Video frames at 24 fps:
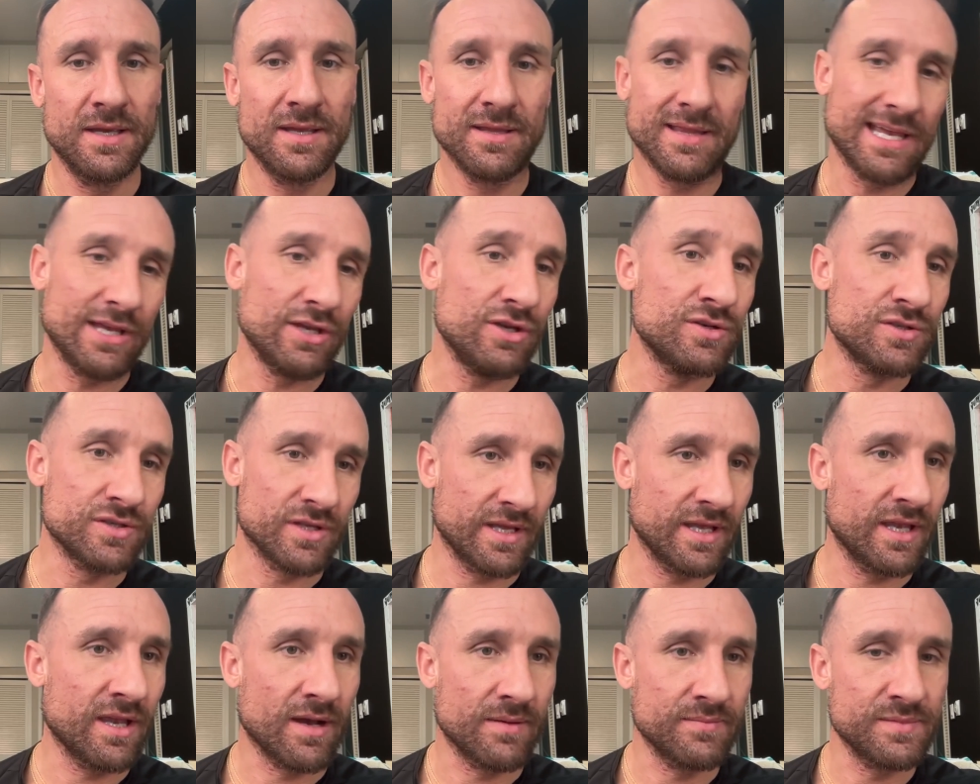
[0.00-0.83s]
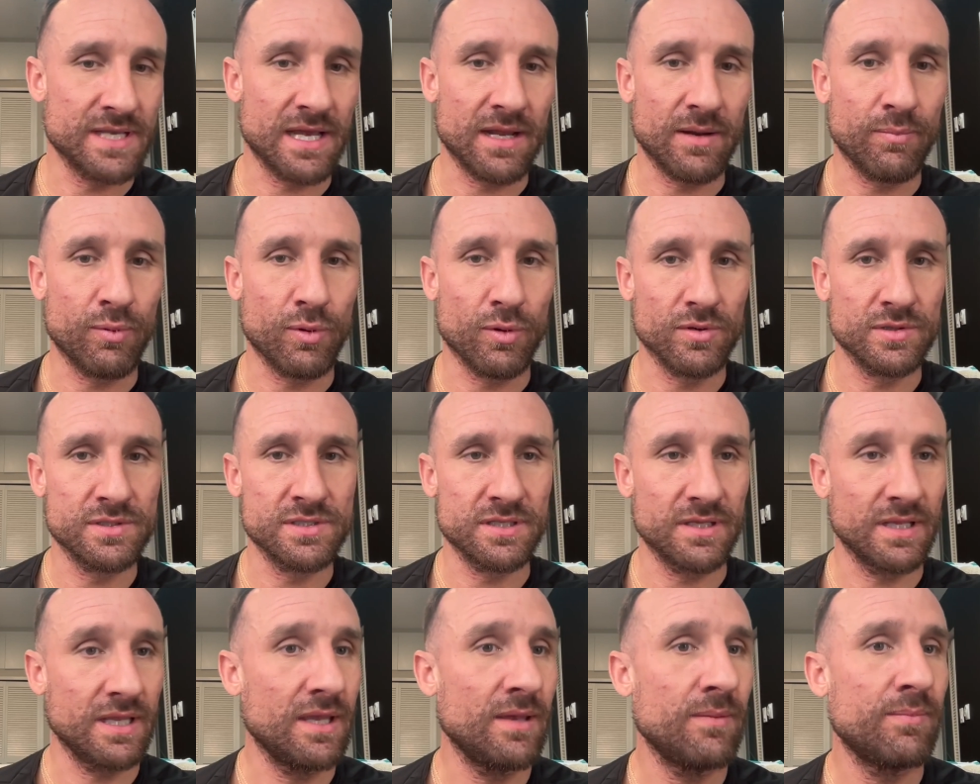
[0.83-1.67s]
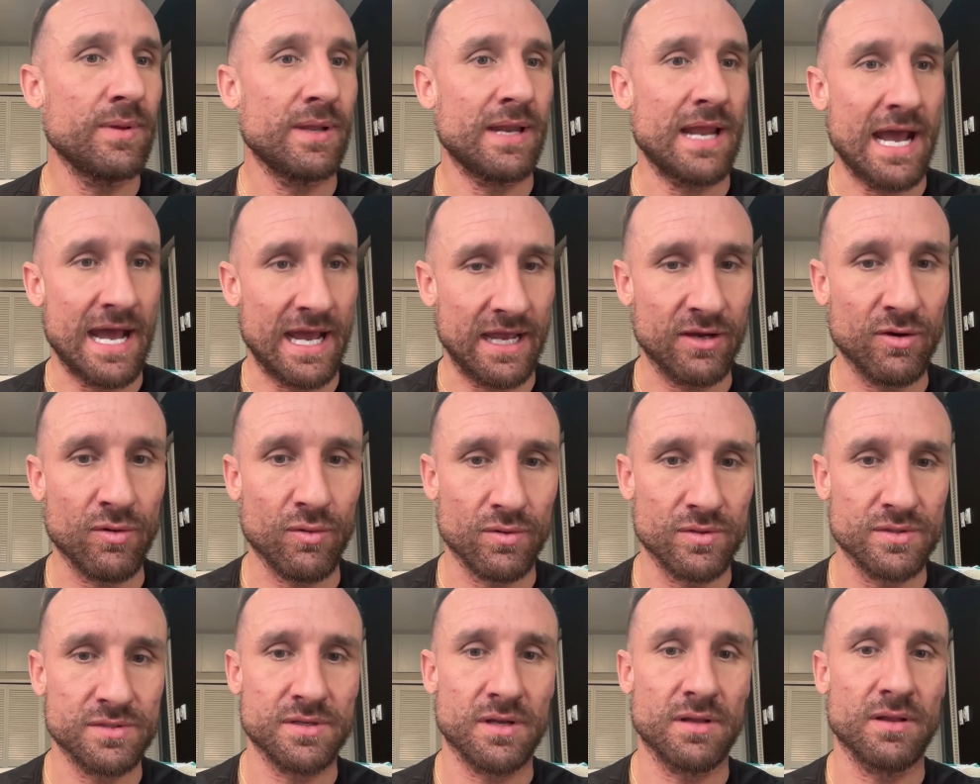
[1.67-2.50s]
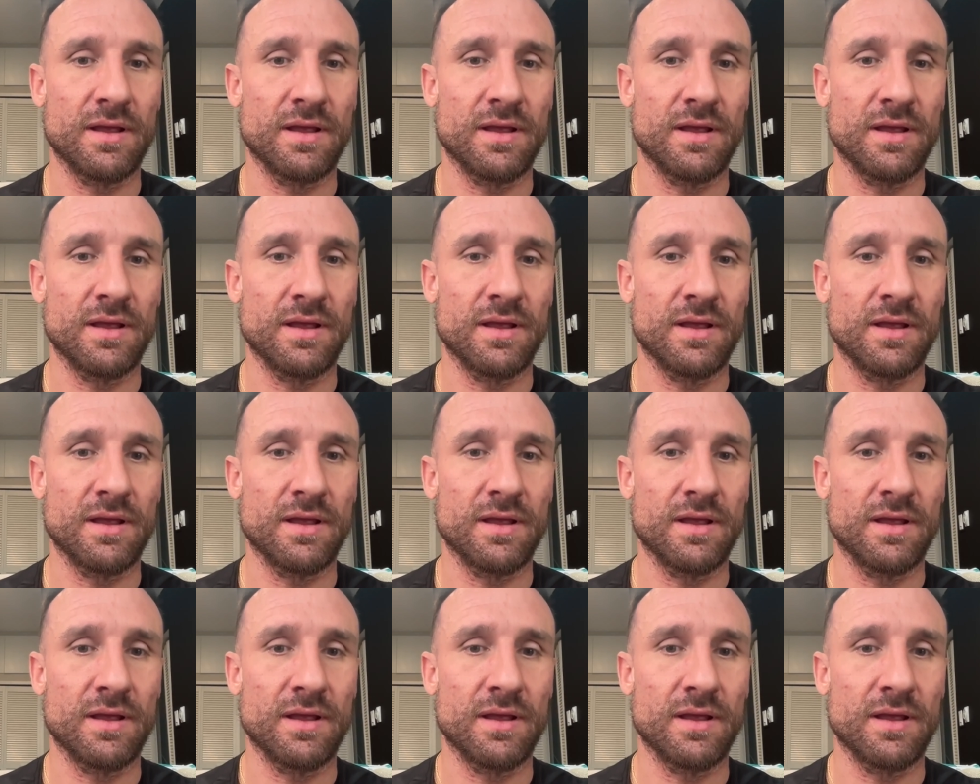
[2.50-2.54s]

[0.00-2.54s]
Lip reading: That usually comes out of poor sleep and high cortisol